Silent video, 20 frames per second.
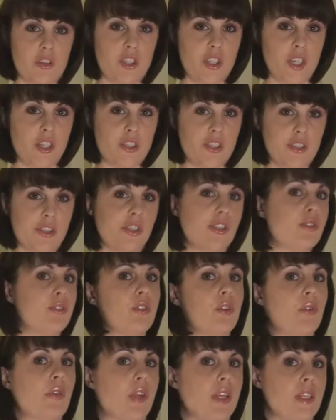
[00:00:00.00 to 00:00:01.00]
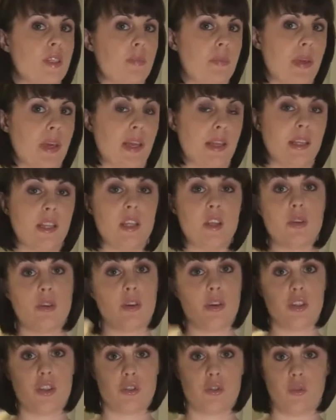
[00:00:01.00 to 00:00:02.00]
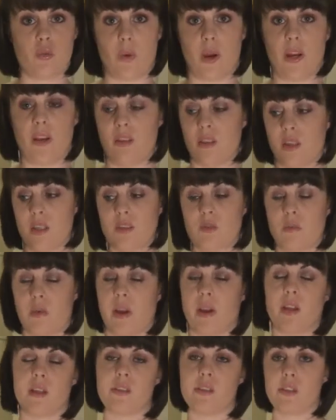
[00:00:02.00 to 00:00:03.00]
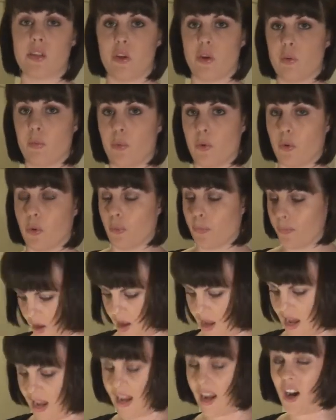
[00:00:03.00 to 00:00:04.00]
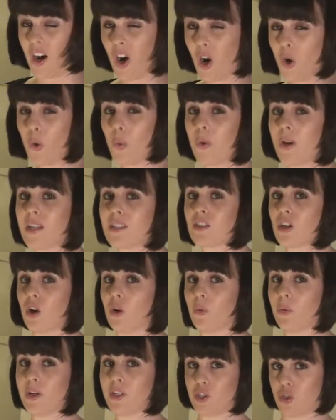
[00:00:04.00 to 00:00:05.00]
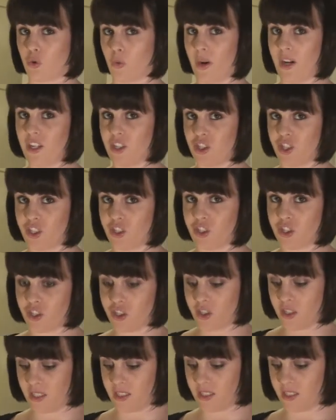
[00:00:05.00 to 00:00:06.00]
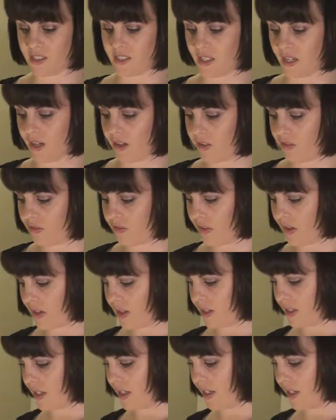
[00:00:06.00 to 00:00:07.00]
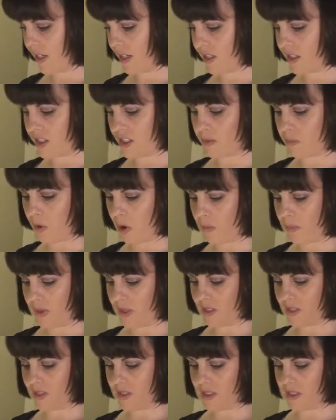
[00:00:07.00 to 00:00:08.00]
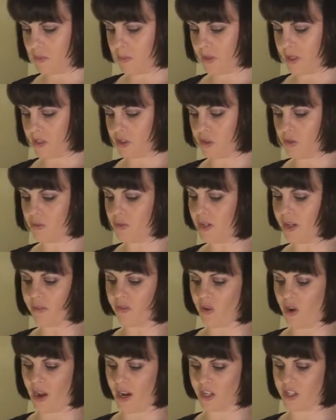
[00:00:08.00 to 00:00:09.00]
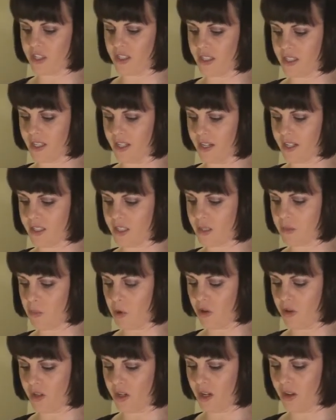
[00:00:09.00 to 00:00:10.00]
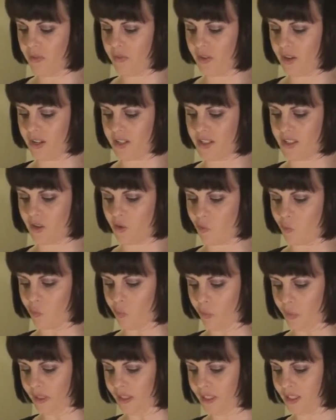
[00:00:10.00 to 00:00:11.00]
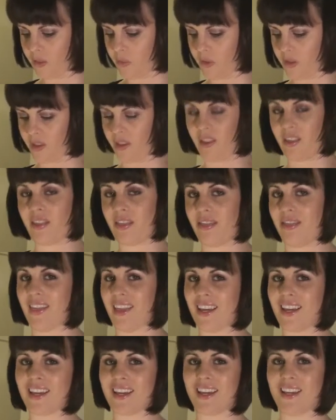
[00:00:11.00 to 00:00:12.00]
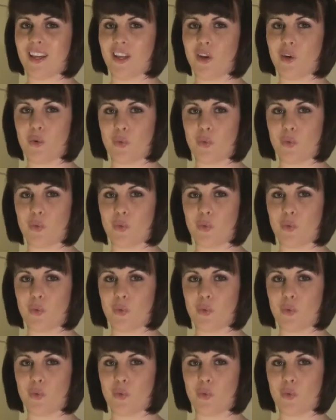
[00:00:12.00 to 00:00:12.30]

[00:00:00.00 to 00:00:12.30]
your ginger, you don't need to peel it. You can just grate this right into your bowl. I always grate ginger instead of cutting it into small pieces because you never actually get it small enough, and it's a really thick